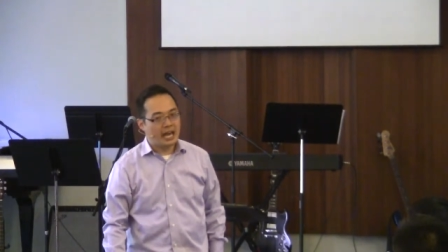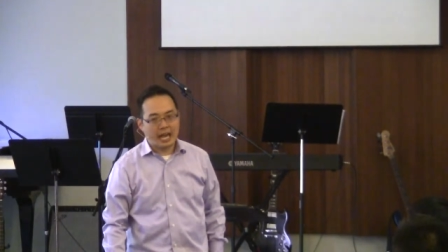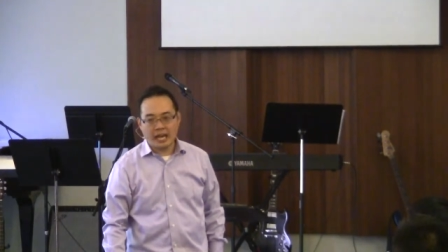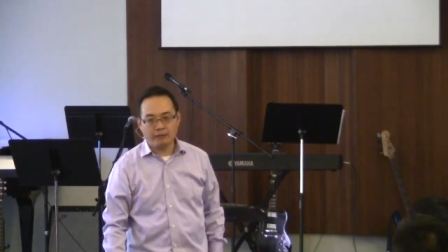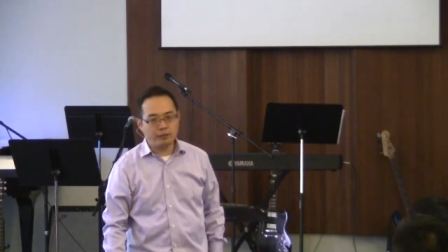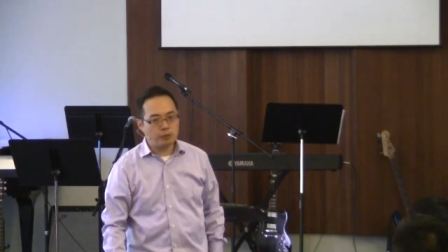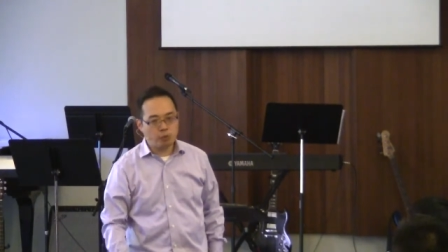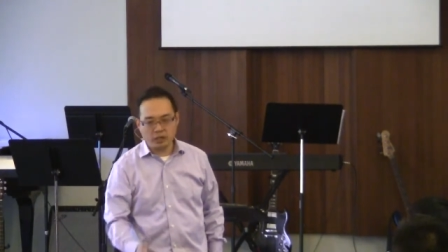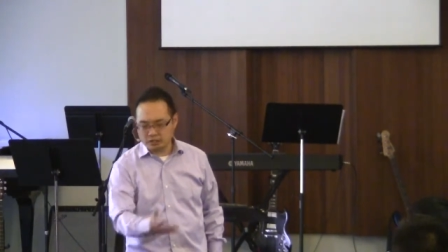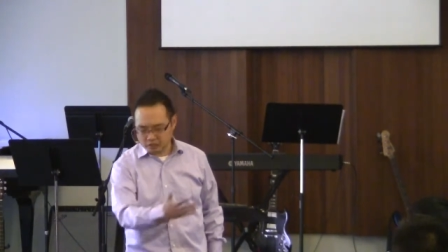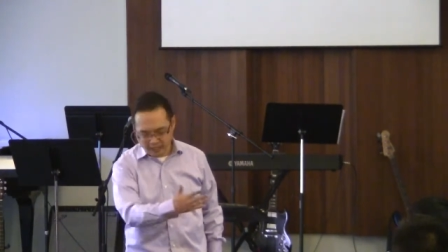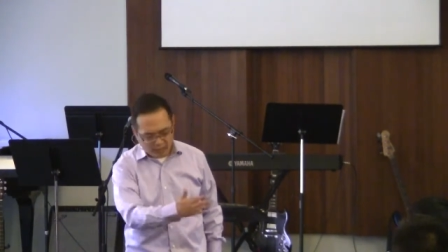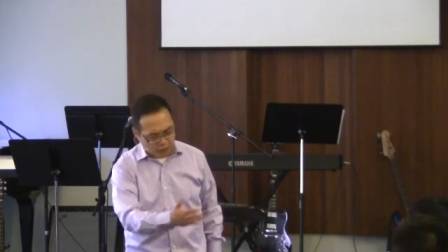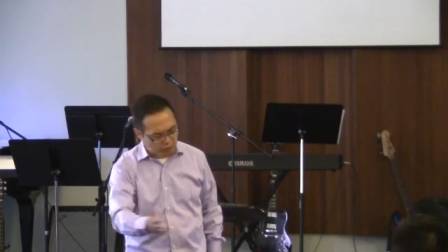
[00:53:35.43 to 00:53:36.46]
Everyone
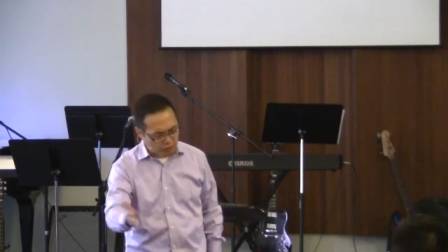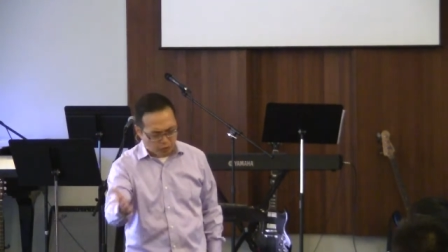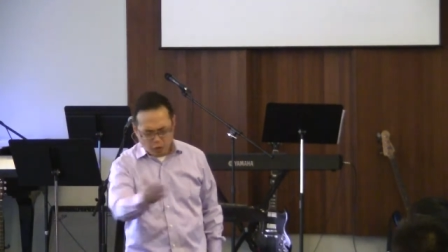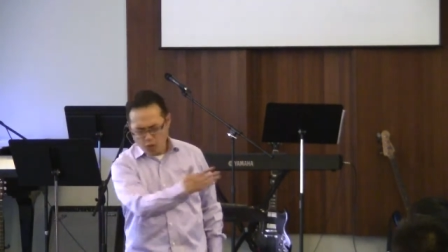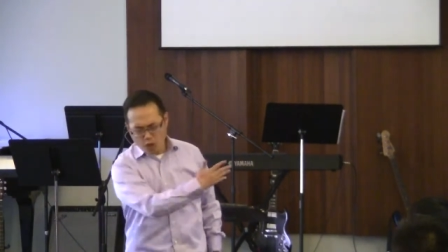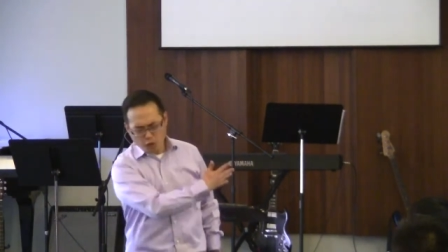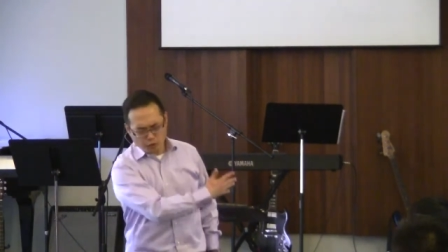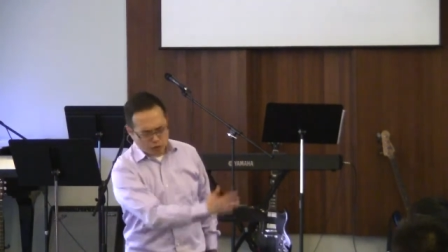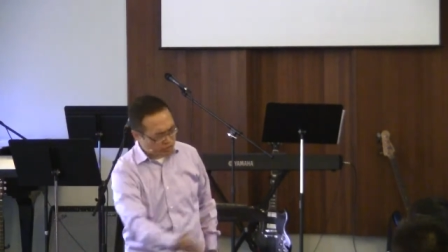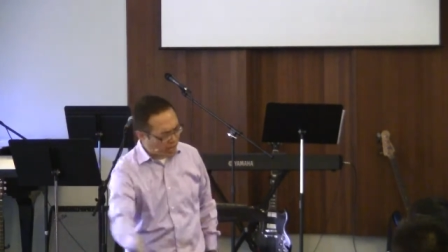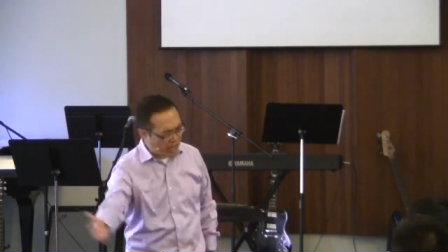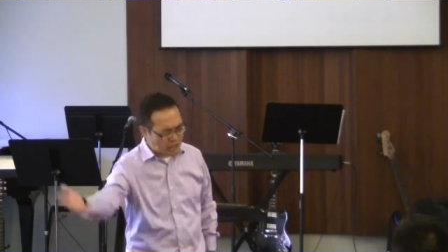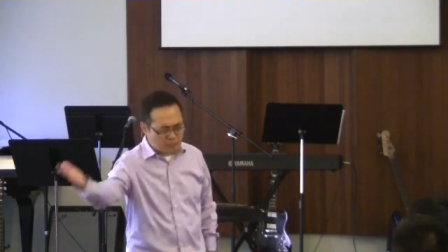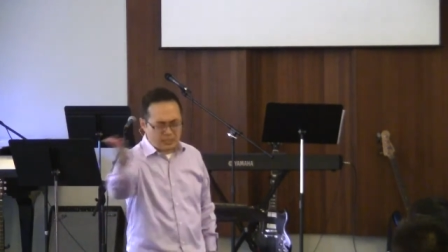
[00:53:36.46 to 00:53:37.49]
tells us,
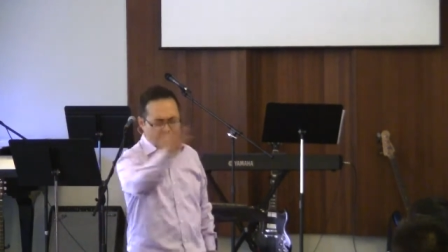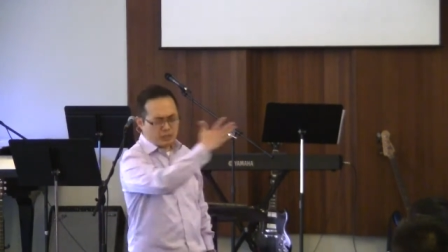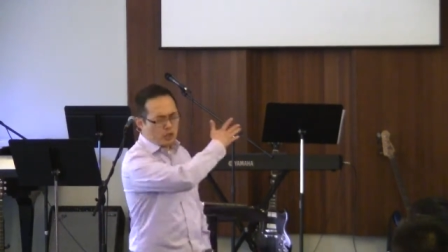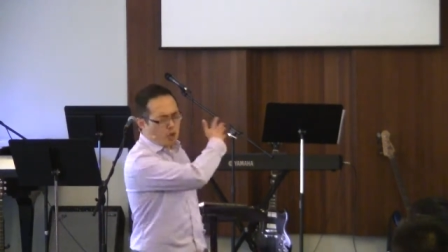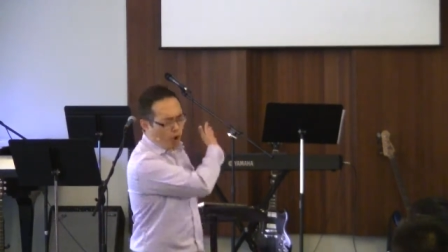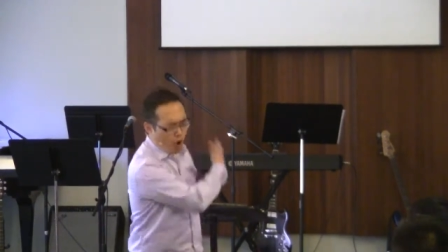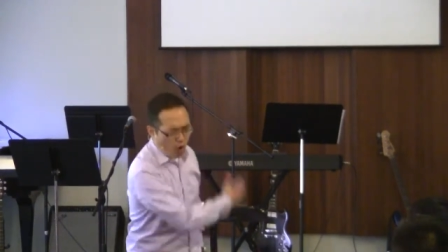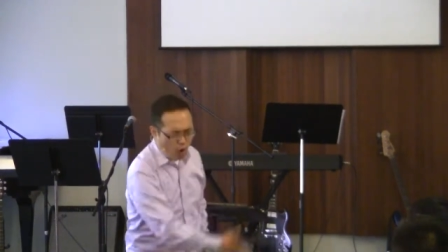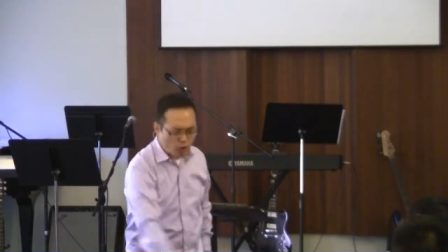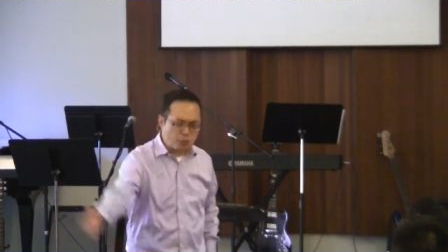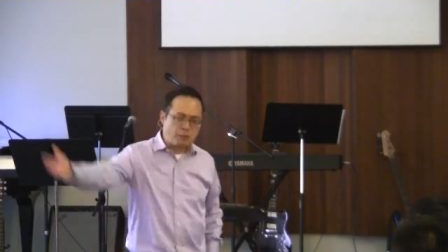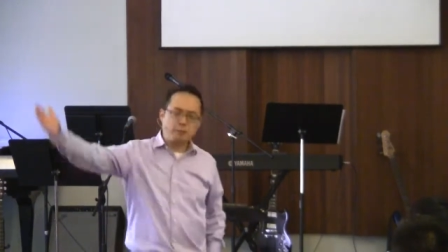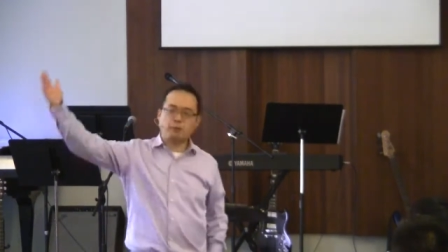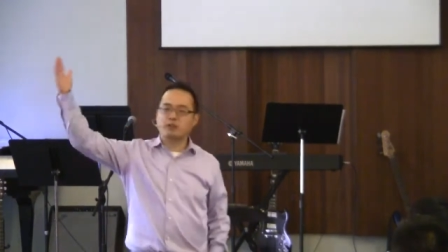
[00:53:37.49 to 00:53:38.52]
Solomon, all
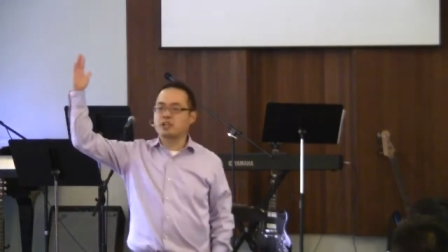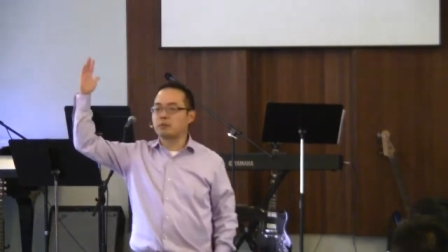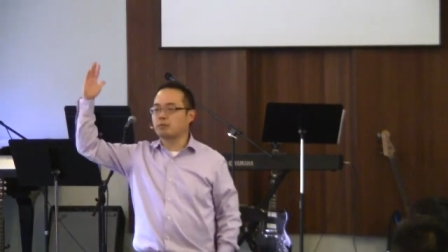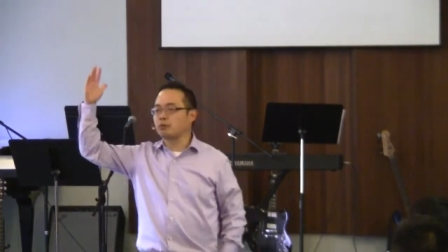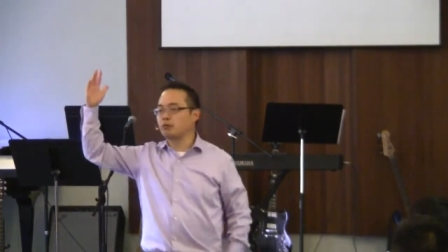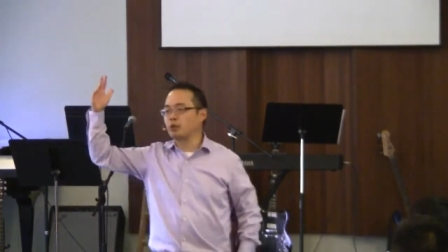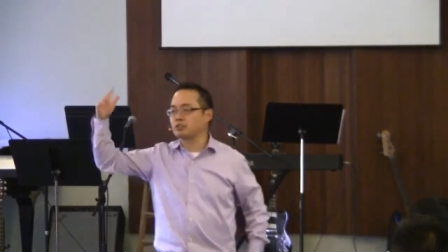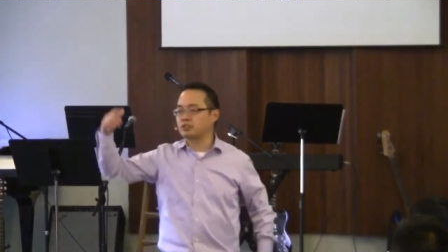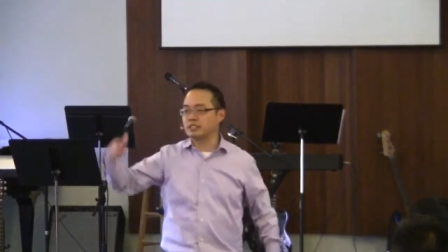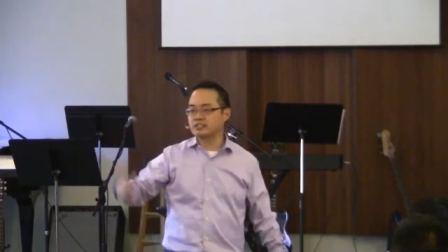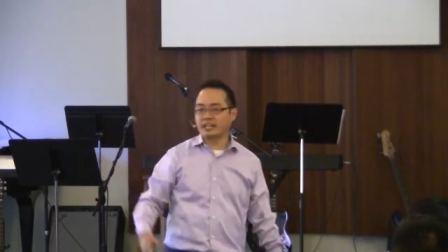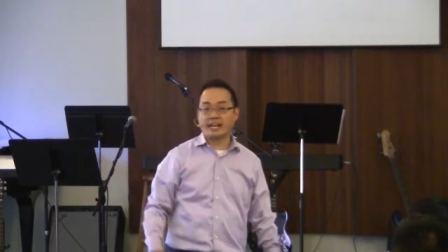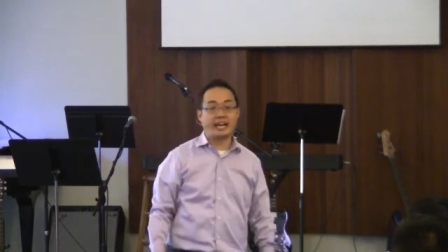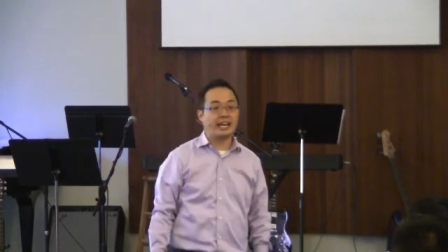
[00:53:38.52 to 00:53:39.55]
the people have come before us. They
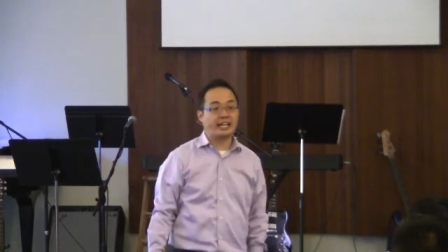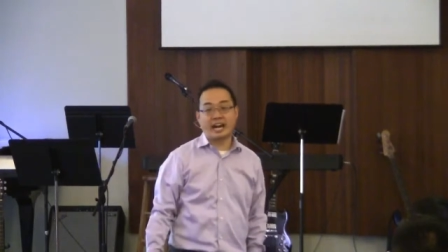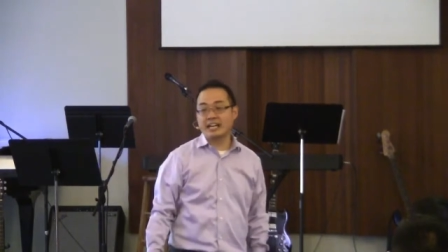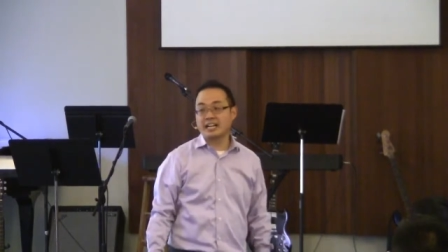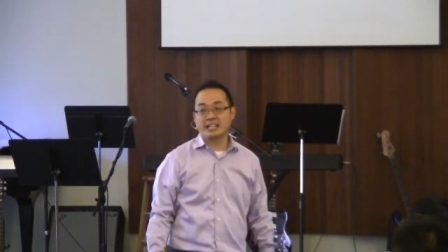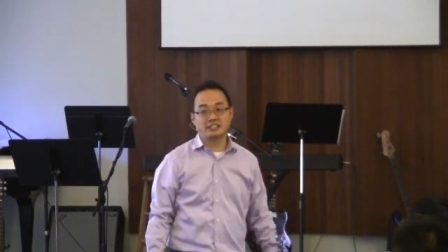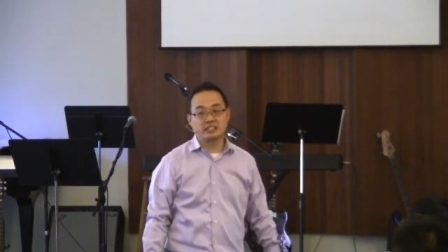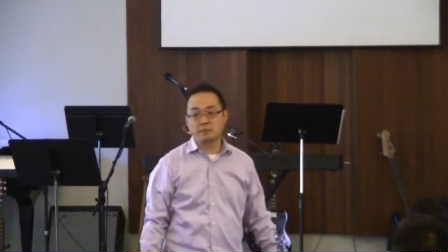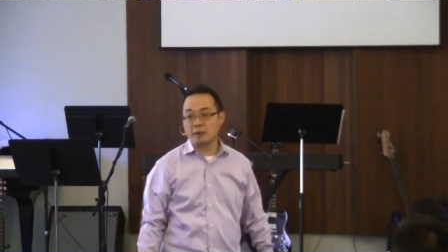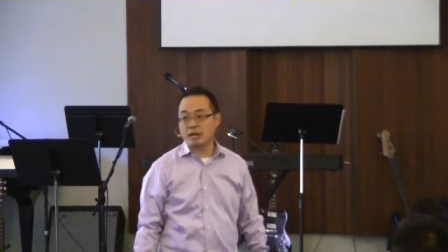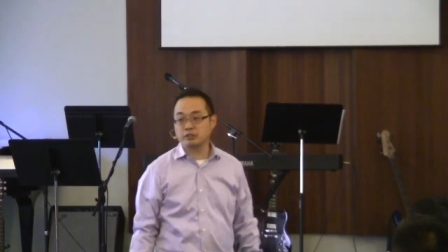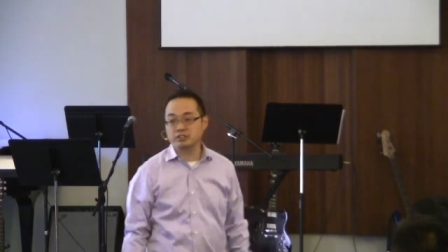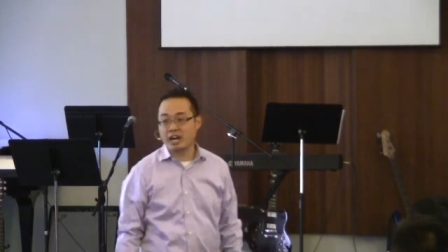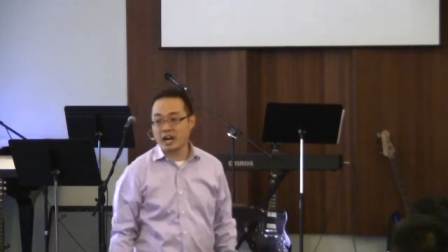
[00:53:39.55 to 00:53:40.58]
say, Hey, I got to the
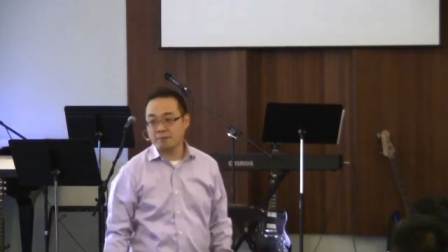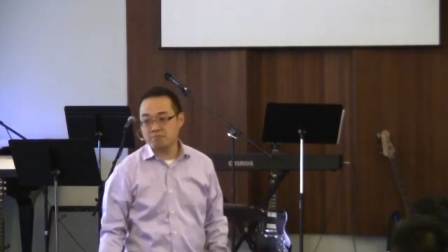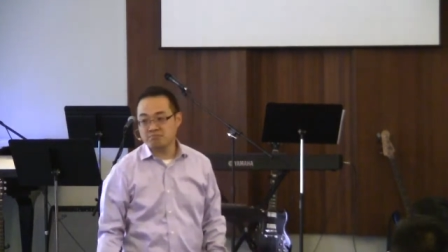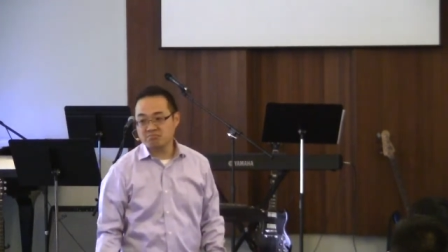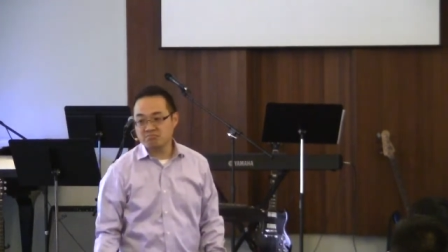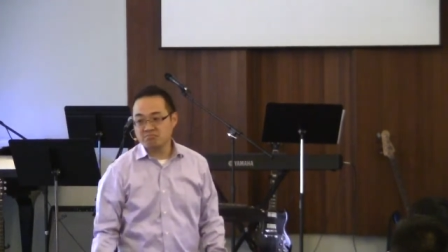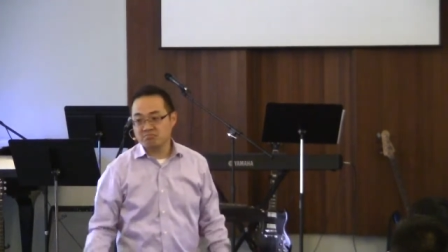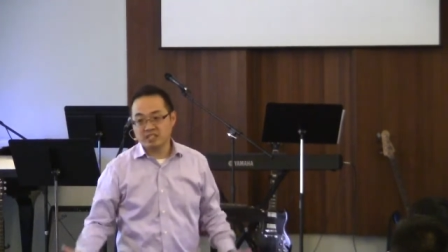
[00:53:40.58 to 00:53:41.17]
mountaintop.